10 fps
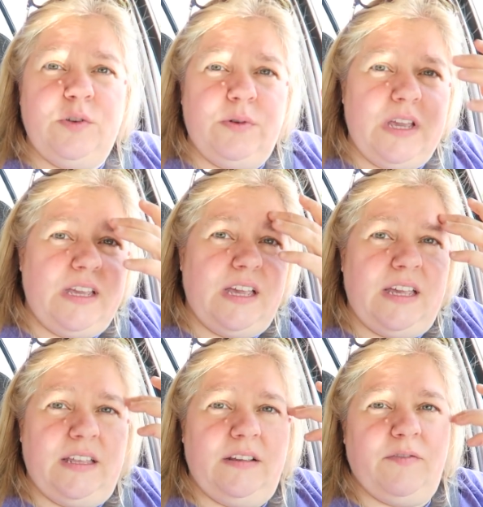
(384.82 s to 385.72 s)
you can
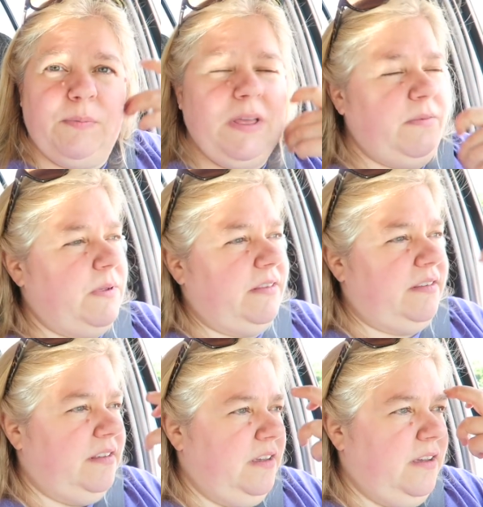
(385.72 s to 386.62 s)
get replacements.
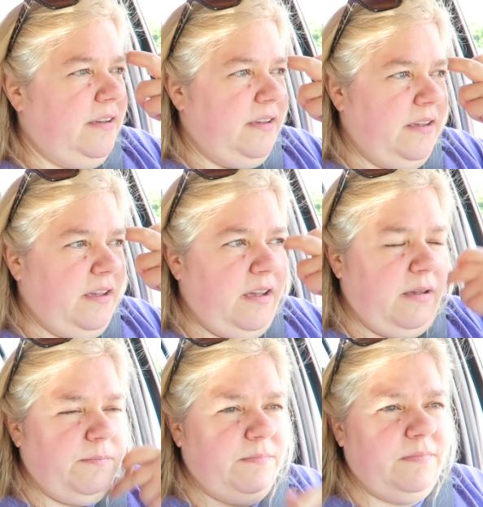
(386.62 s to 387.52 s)

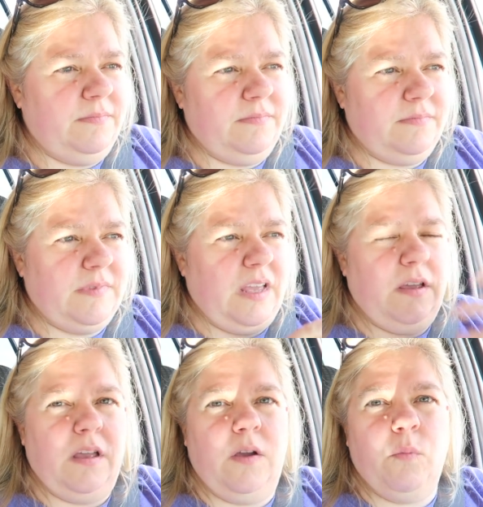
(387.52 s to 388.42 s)
Um,
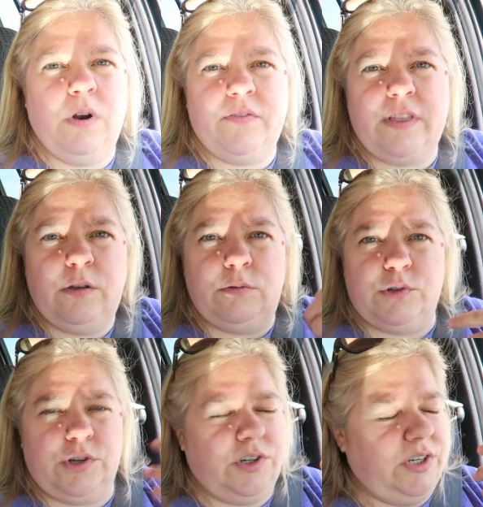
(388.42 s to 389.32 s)
one of the local
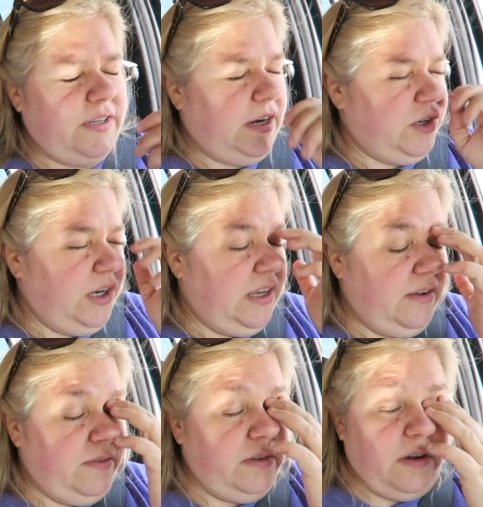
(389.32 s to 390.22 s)
churches actually
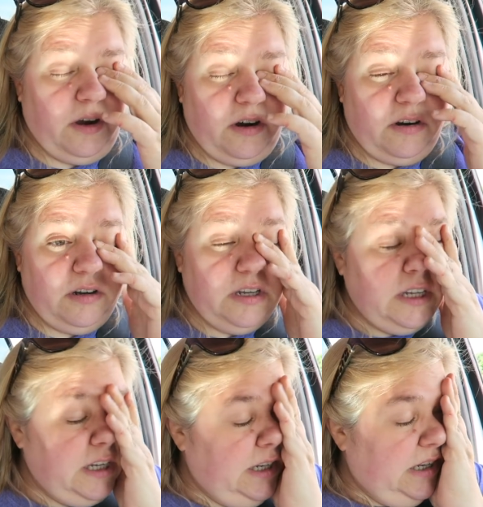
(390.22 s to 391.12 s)
gives our
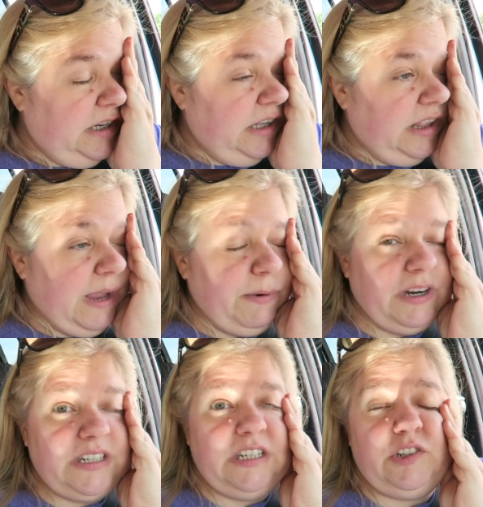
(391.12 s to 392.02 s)

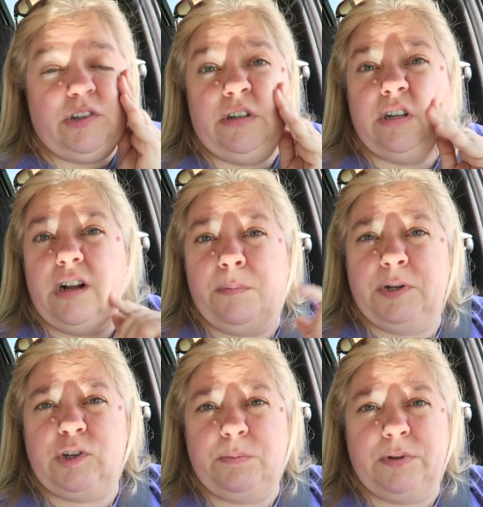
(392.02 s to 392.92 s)
library teacher a
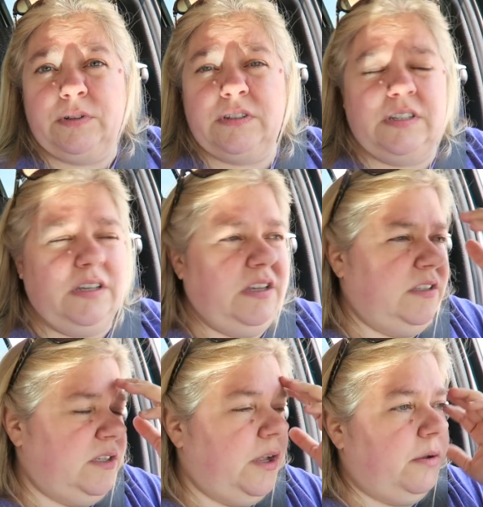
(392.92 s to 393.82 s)
bunch of books. And
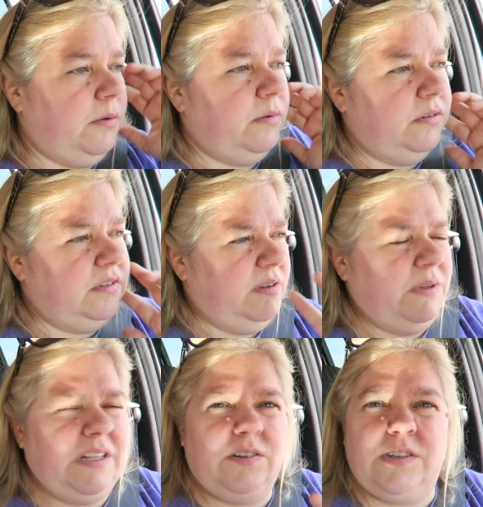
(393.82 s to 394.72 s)
so, I
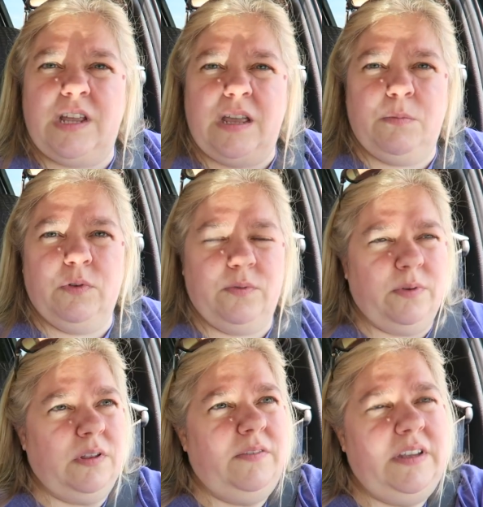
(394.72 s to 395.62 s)
mean, there's tables
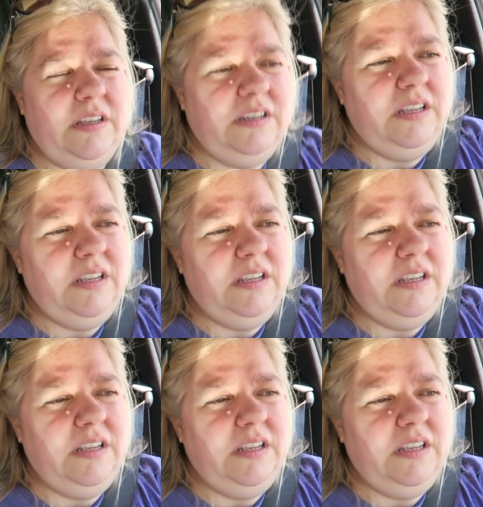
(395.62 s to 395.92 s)
full of it.